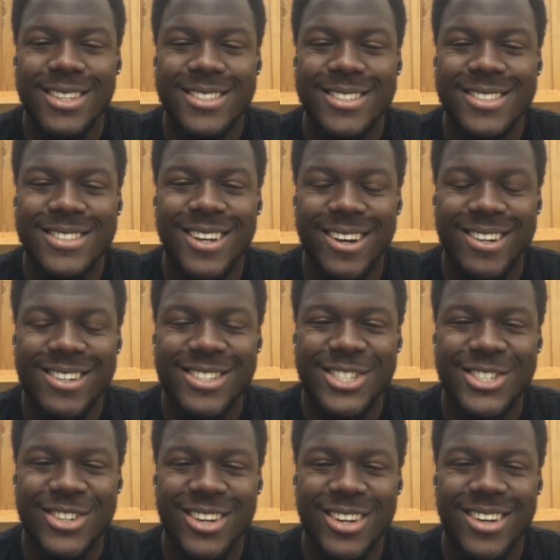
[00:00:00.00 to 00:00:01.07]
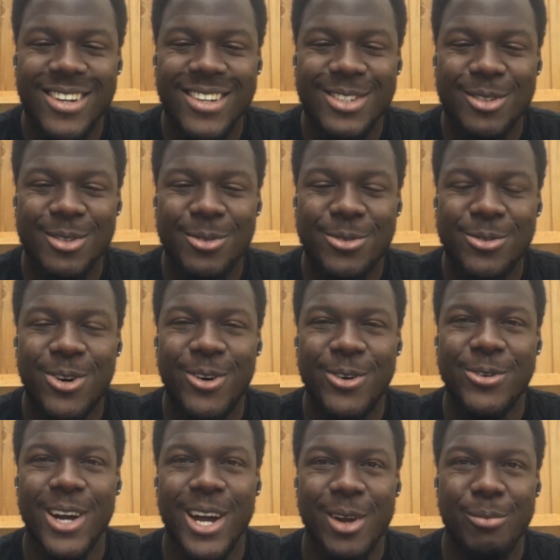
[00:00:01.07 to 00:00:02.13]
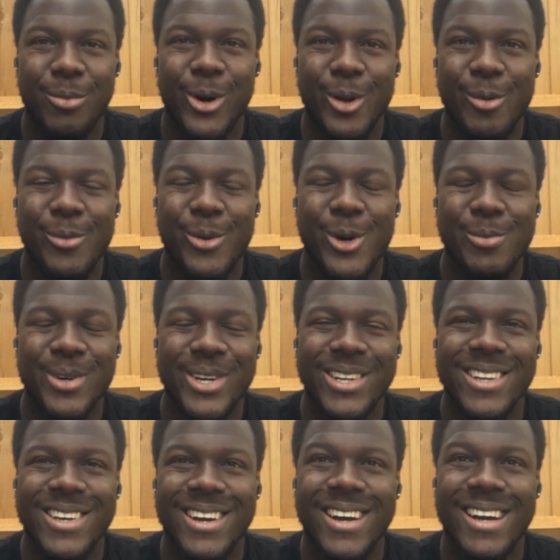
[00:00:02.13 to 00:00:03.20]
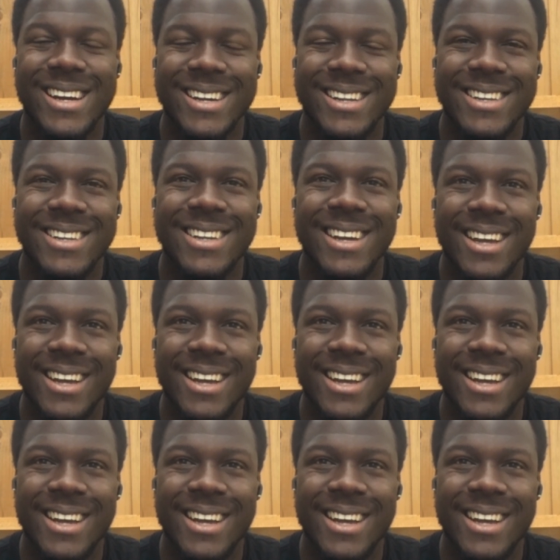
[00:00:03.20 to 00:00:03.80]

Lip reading: starstruck fanboy moment. And